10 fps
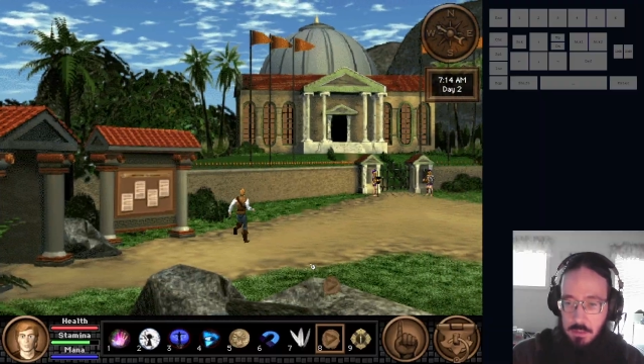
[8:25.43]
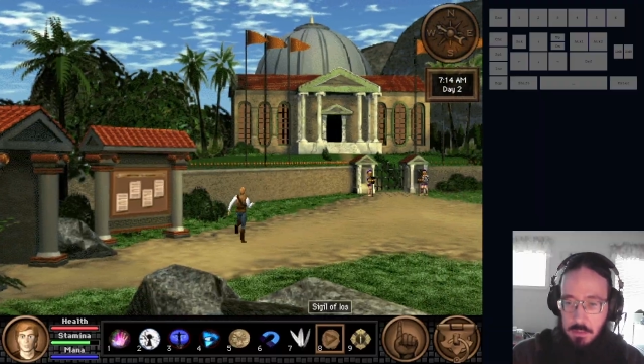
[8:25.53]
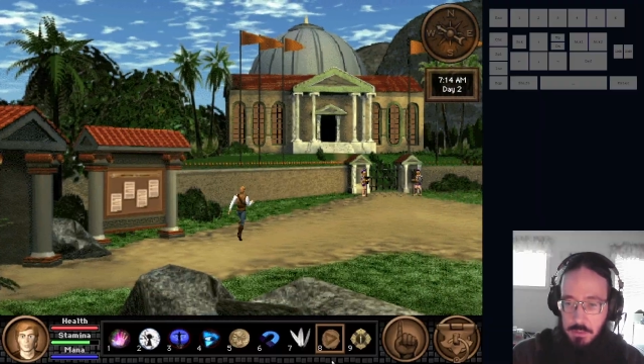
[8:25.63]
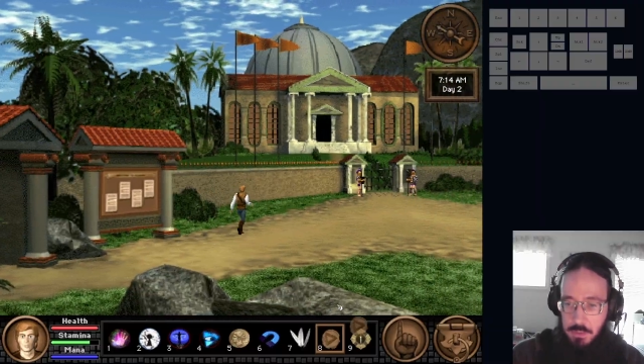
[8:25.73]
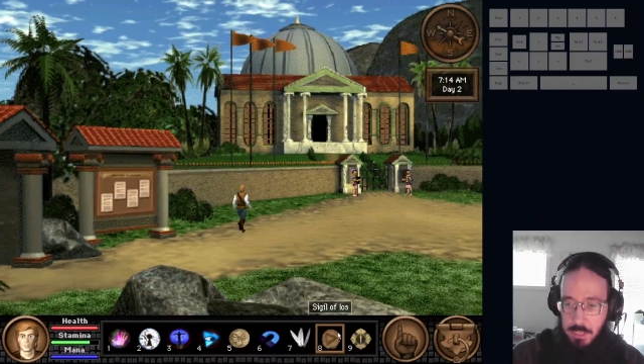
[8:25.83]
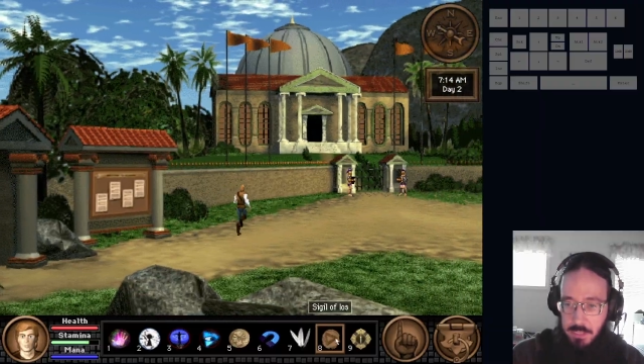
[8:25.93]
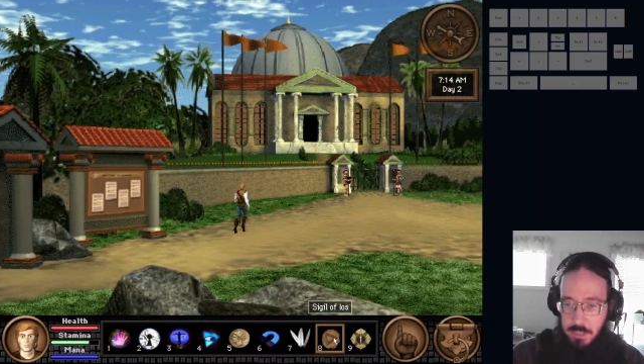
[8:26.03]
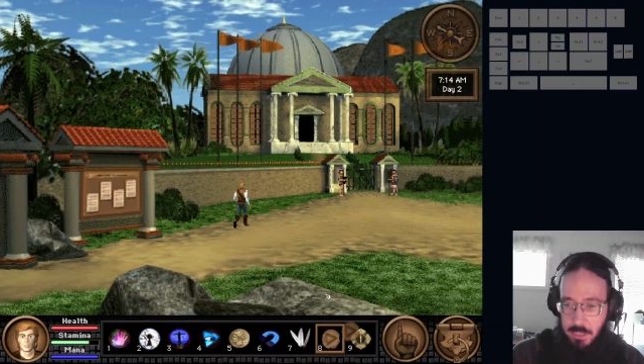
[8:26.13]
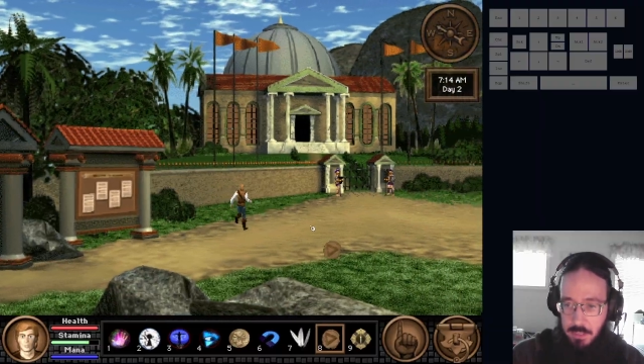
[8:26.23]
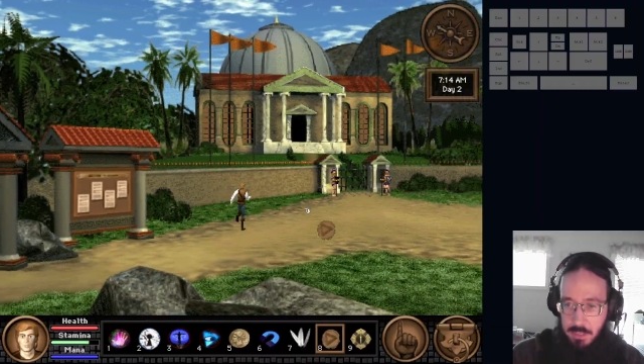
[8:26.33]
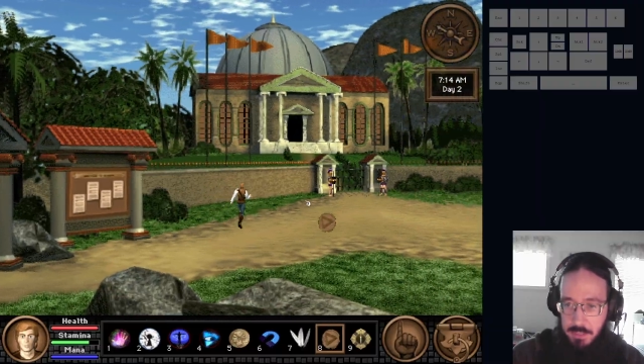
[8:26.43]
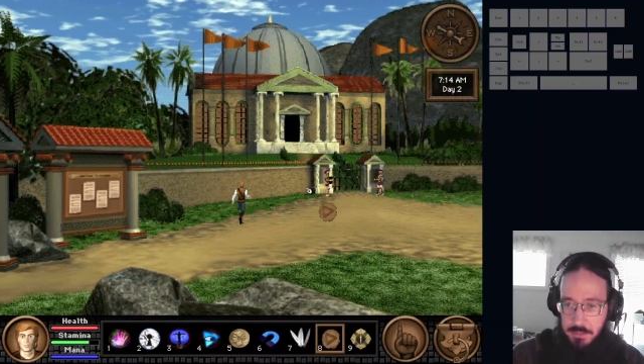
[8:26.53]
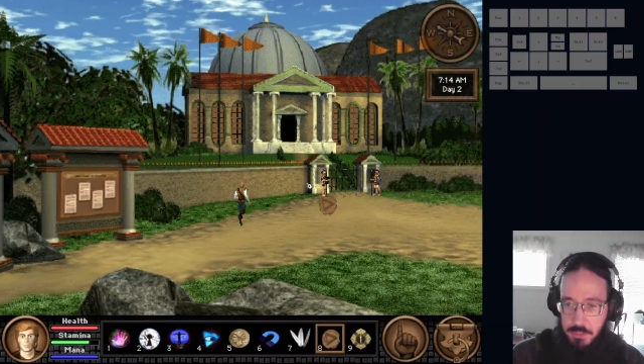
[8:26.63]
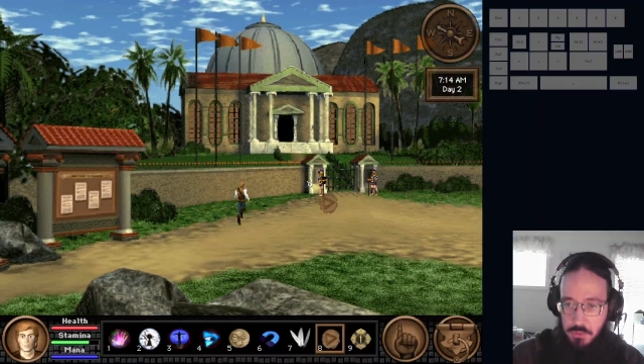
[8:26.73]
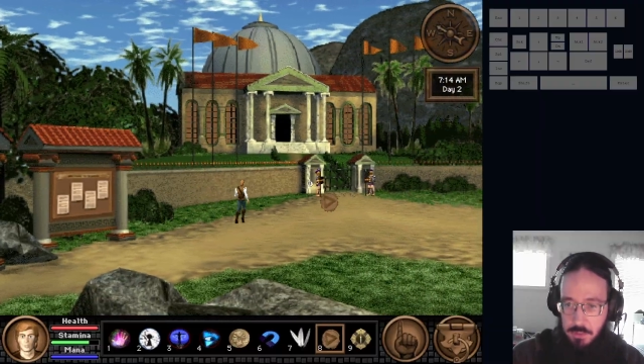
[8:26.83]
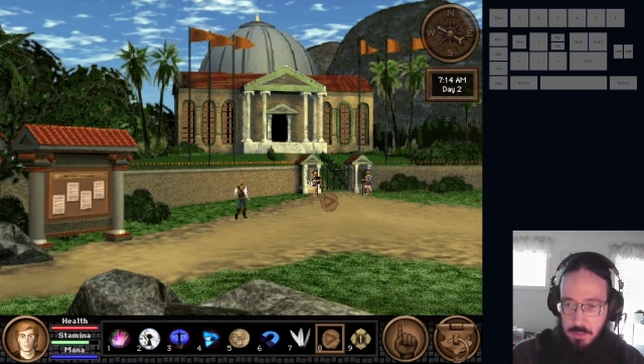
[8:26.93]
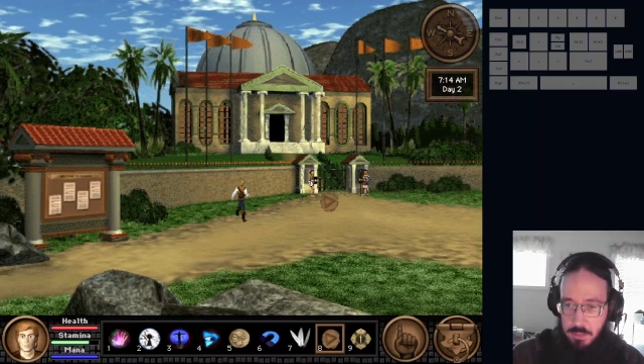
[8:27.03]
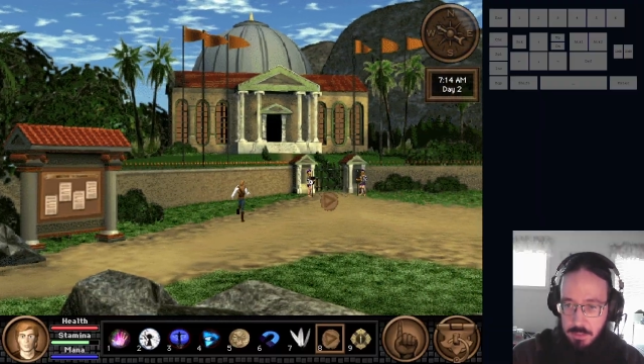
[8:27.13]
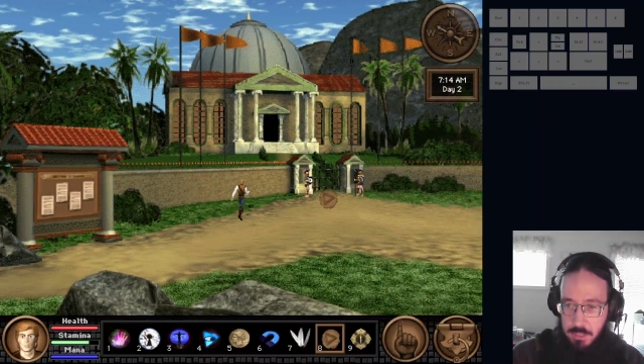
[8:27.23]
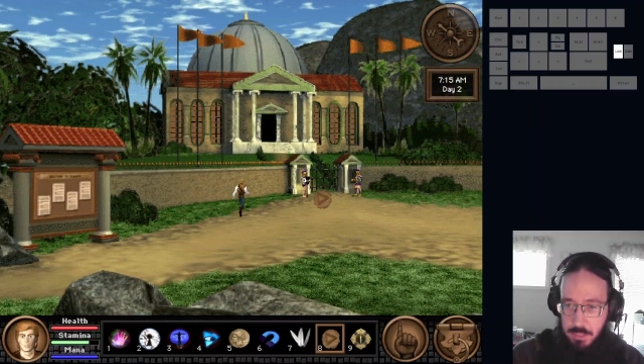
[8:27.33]
Just click on the sigil,
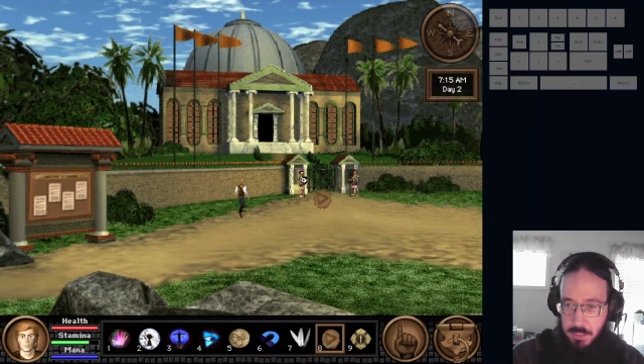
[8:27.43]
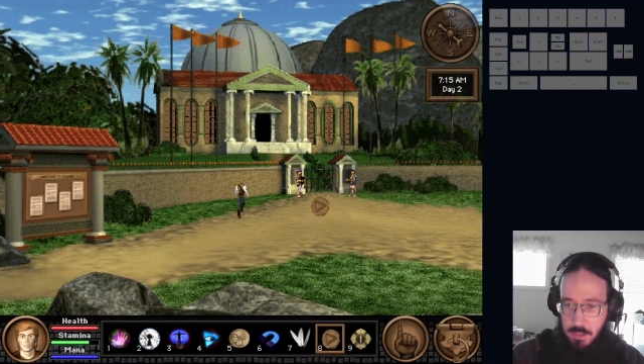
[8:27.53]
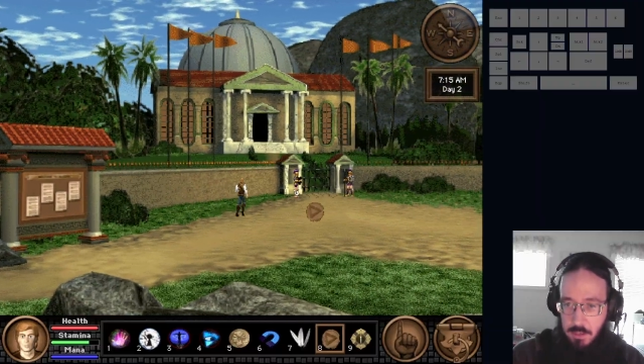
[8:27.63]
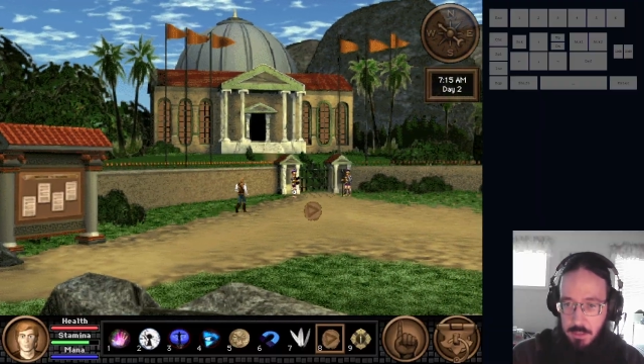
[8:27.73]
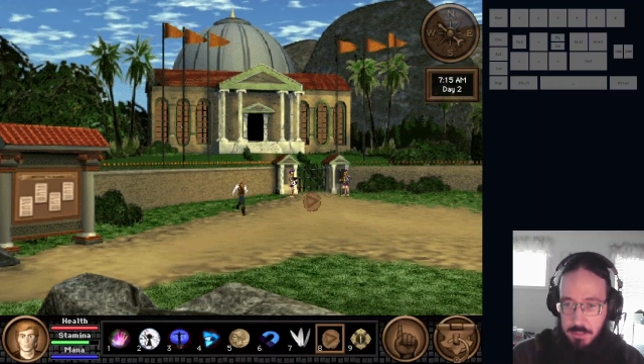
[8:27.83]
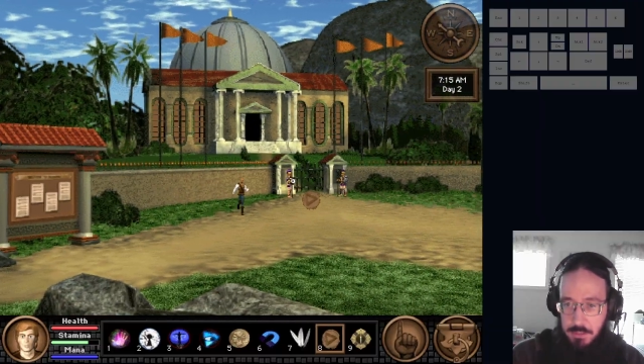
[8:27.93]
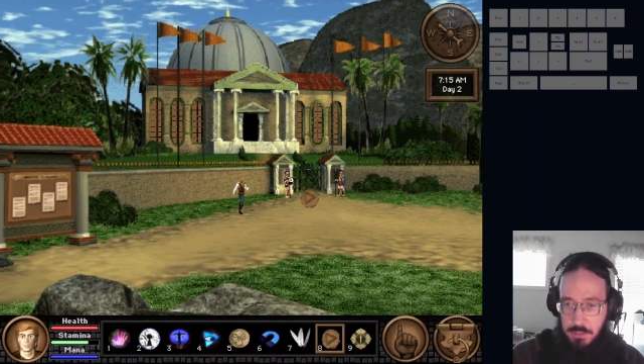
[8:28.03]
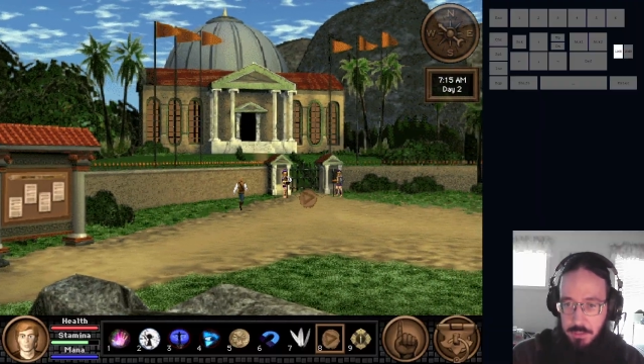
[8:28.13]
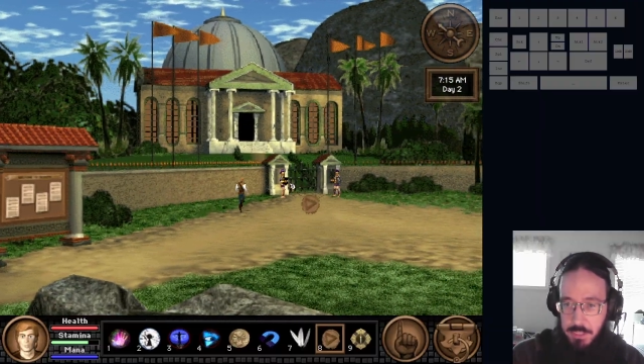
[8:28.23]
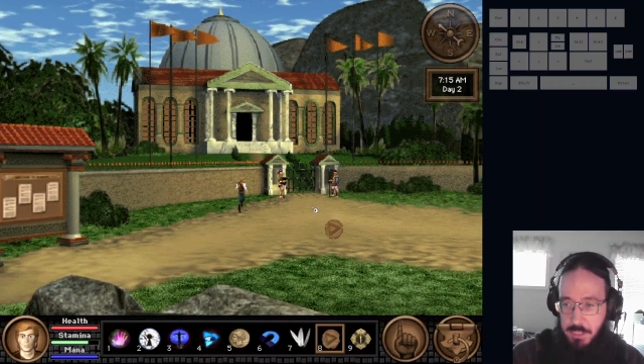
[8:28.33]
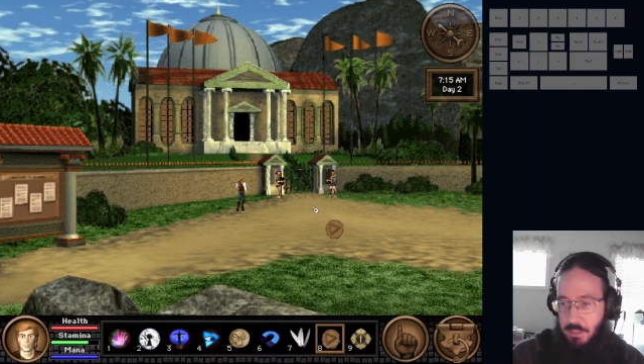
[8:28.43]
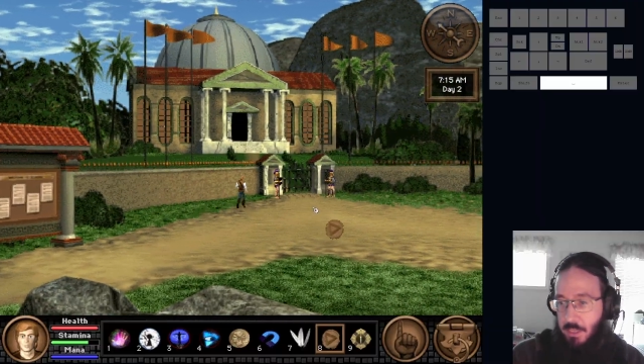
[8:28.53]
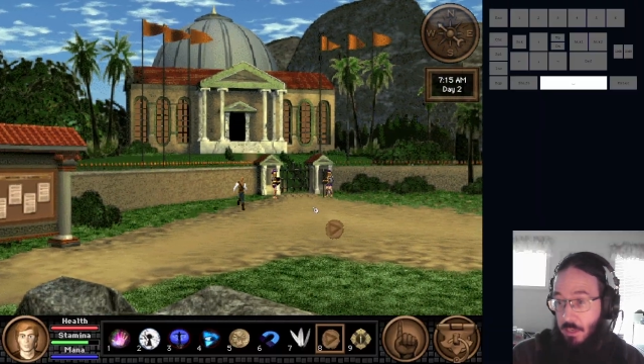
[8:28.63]
click on the guard to turn it in,